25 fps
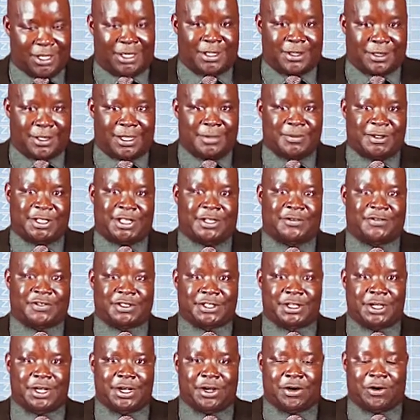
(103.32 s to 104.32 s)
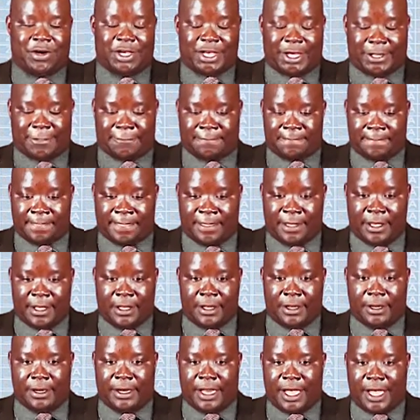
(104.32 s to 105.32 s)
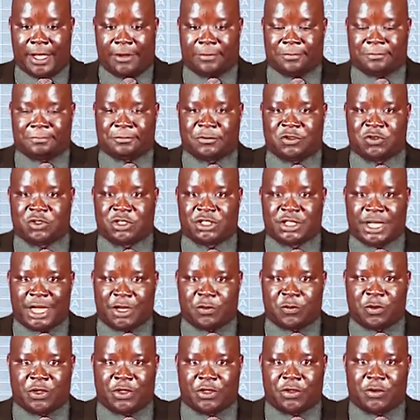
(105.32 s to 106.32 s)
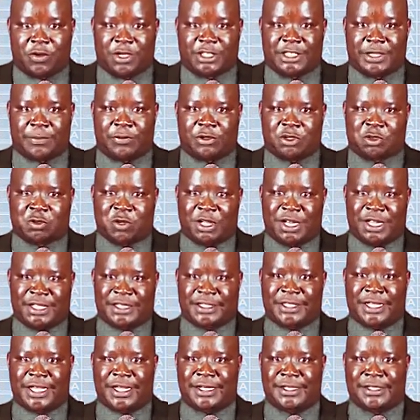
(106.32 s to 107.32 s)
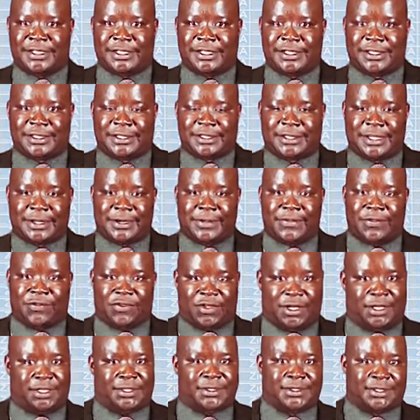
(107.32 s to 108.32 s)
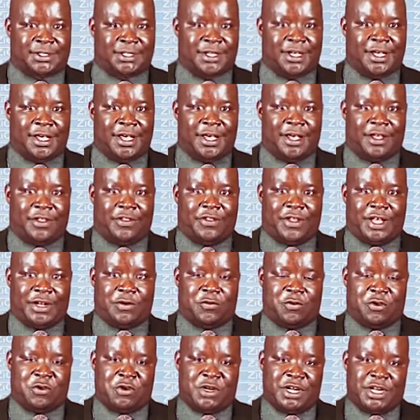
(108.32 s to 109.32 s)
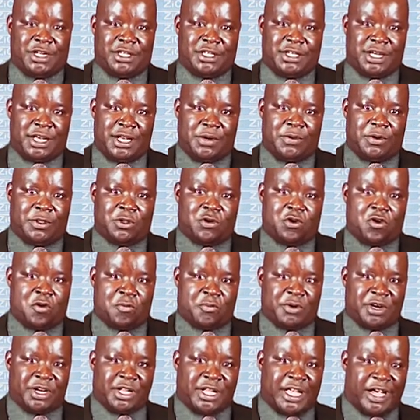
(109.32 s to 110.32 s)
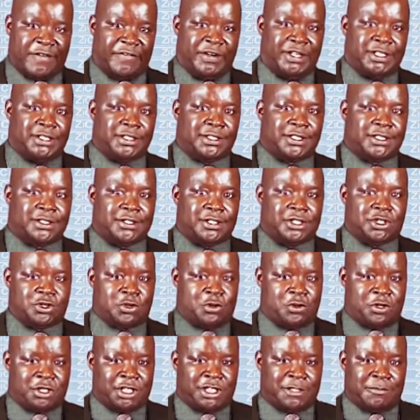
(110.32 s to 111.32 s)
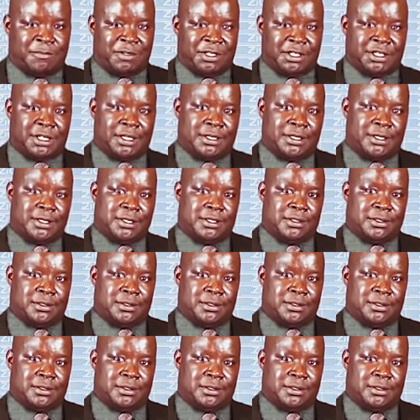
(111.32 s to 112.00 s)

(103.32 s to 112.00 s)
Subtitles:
themselves. Okay, now to start with, you are supposed to understand certain things. That when you are dealing with corporate governance, this course is basically